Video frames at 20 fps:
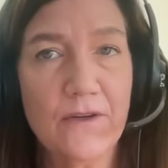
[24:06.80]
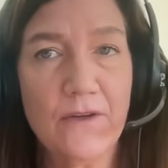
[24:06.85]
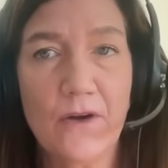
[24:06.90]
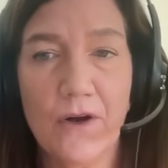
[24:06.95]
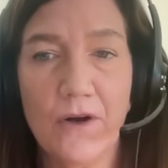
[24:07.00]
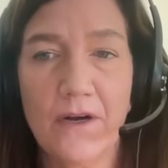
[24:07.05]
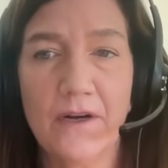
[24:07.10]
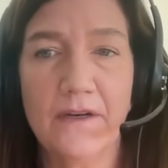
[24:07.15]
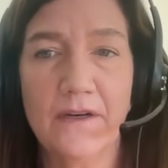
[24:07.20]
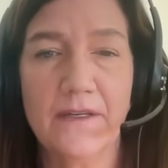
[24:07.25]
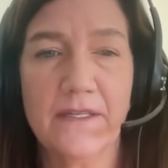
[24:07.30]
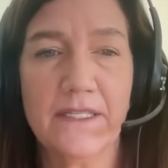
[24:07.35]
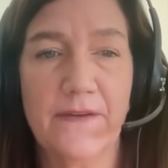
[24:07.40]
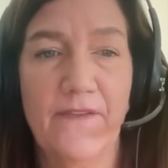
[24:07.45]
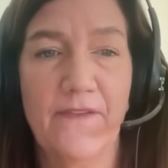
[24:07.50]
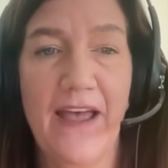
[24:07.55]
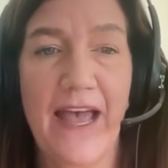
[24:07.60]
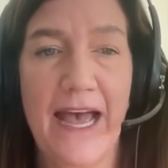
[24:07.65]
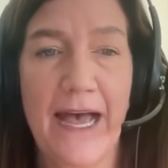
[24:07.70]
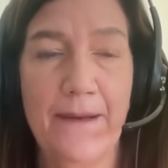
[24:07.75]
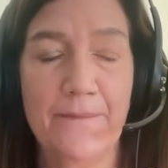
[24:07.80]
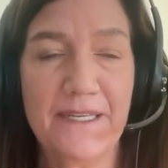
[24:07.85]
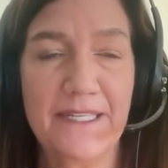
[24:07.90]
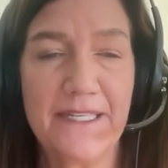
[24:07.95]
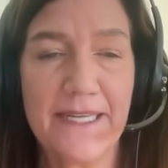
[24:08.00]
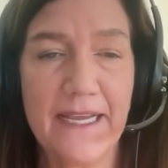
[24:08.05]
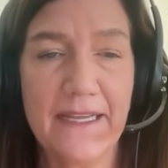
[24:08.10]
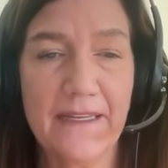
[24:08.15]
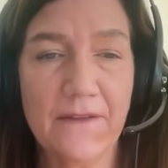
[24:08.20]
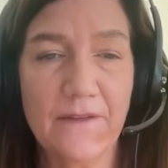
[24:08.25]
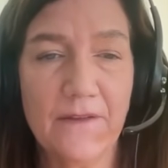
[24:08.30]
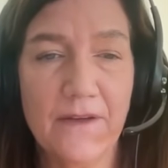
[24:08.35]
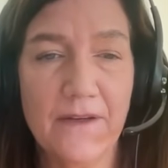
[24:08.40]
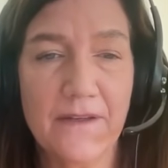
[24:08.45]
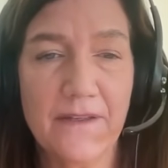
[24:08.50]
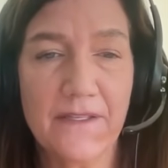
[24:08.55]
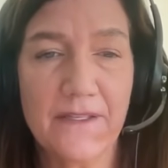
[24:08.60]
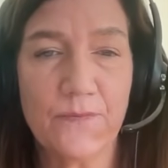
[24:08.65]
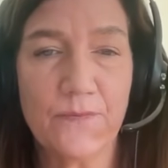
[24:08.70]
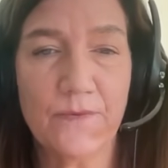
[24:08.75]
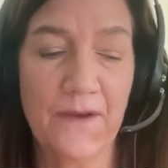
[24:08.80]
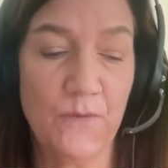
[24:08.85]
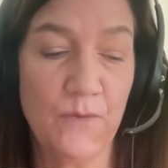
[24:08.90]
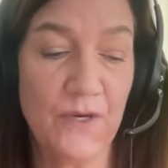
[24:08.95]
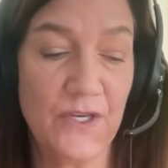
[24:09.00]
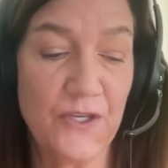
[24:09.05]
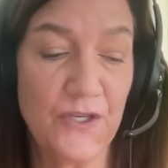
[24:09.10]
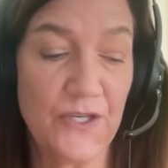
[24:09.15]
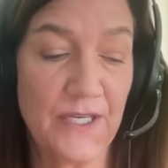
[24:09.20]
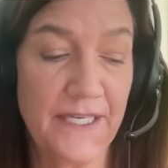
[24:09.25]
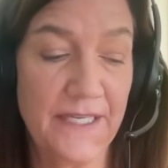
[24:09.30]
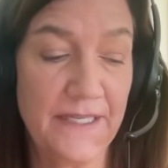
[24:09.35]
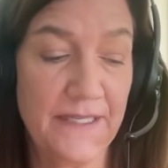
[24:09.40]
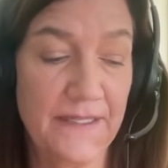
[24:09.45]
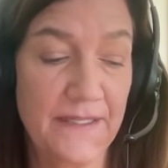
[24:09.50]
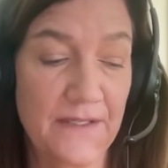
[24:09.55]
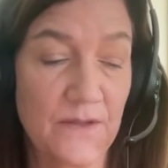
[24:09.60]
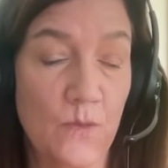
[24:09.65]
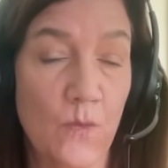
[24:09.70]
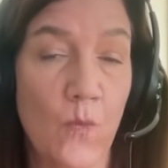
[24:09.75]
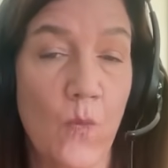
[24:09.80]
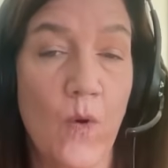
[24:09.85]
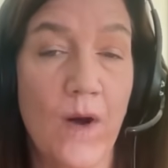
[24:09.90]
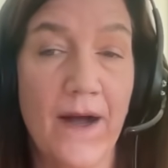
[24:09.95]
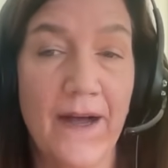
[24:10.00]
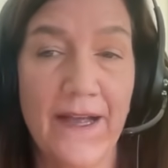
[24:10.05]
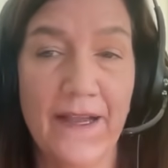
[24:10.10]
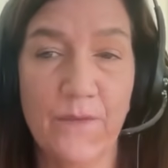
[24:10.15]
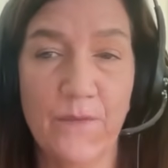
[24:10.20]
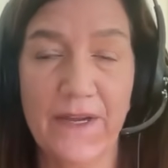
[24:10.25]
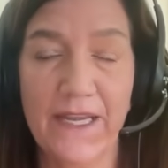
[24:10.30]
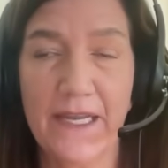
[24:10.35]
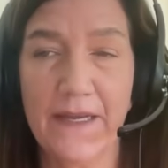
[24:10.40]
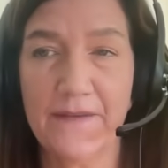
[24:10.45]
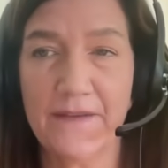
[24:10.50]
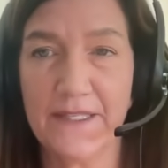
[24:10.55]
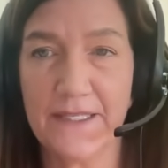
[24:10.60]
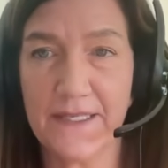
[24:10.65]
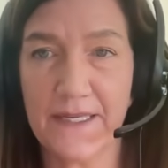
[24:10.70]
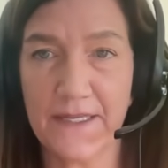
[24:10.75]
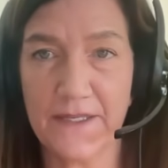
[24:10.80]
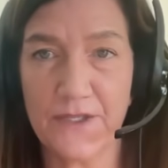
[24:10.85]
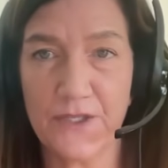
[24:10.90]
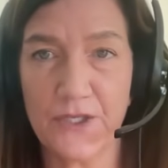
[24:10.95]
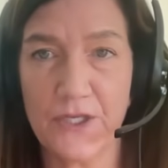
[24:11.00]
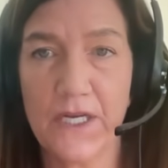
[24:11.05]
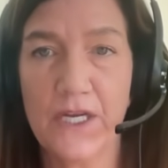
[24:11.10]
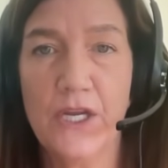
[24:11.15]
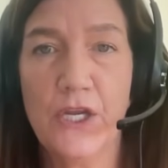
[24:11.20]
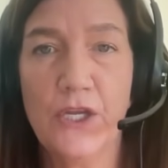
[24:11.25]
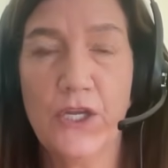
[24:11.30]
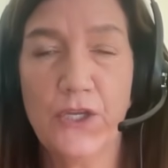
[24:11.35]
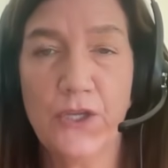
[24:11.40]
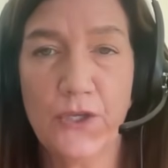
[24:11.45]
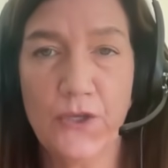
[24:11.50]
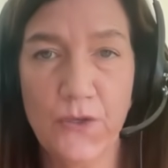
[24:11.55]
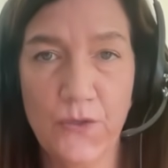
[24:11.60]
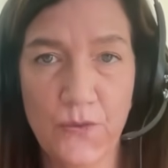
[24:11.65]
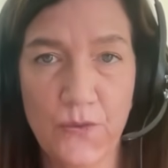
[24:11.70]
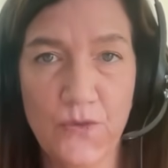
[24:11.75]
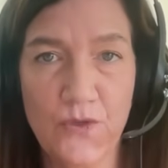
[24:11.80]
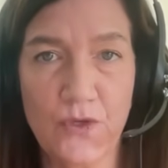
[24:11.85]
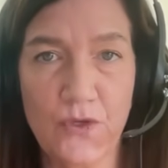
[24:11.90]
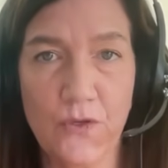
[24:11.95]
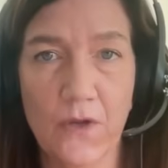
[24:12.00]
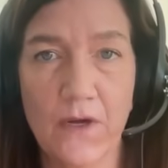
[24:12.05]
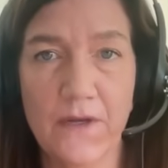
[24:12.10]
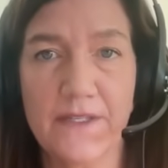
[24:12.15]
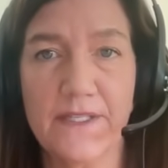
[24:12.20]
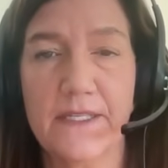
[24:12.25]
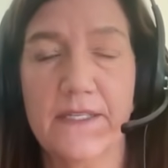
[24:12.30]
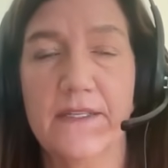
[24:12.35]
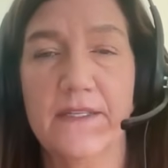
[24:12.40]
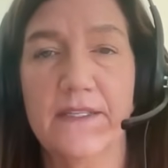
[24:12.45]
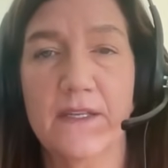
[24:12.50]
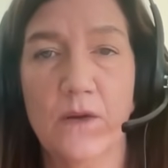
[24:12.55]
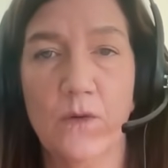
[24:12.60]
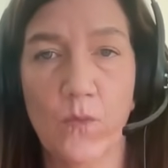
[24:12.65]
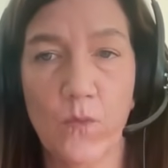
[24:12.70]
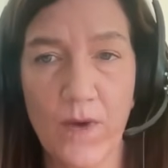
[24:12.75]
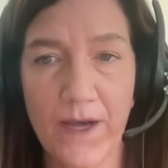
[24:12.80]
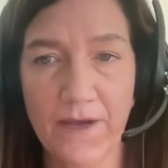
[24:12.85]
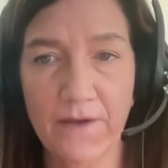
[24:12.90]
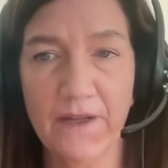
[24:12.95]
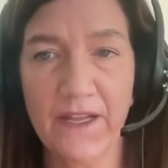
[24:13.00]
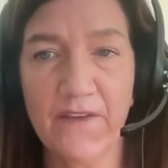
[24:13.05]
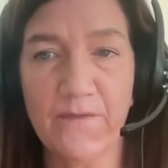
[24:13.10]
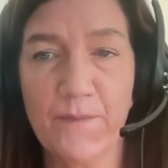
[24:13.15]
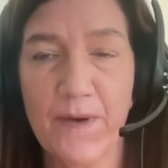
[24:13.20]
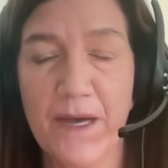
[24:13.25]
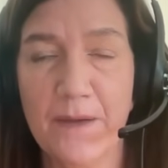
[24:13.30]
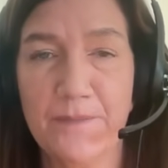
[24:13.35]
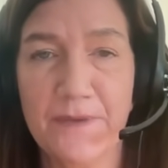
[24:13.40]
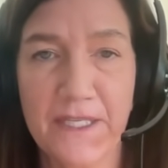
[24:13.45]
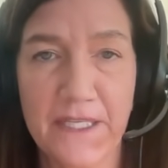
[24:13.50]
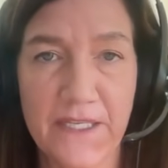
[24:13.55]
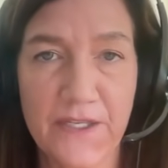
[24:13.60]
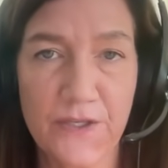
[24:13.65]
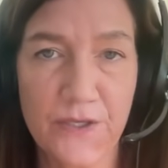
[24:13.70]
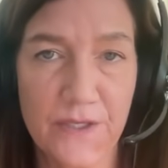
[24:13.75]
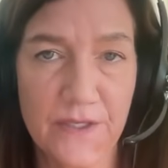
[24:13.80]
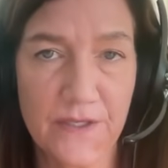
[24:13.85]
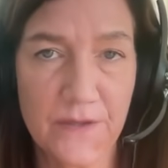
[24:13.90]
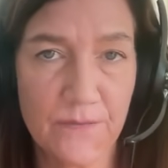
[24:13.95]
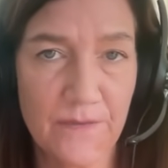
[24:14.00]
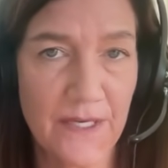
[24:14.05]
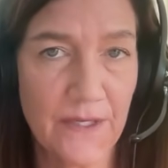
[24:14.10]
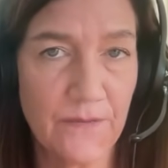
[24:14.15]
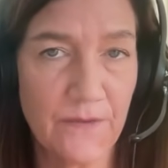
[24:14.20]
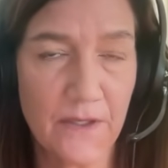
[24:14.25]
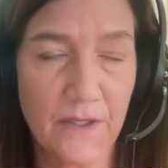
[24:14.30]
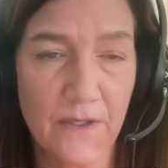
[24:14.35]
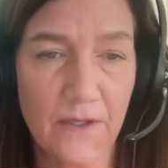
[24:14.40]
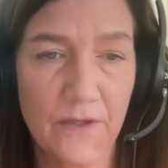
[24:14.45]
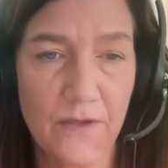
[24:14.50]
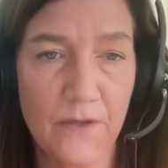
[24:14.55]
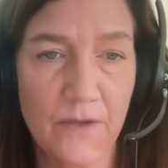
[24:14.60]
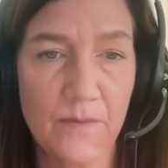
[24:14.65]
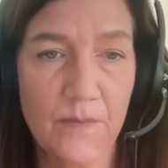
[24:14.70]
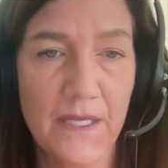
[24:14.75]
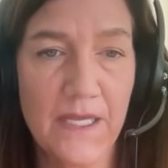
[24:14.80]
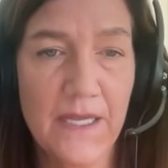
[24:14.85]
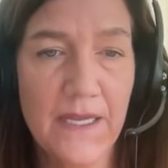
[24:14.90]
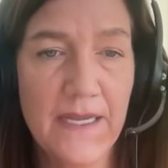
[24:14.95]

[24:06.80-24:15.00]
cause of habitat loss, which is why we have such huge losses in wildlife populations around the globe.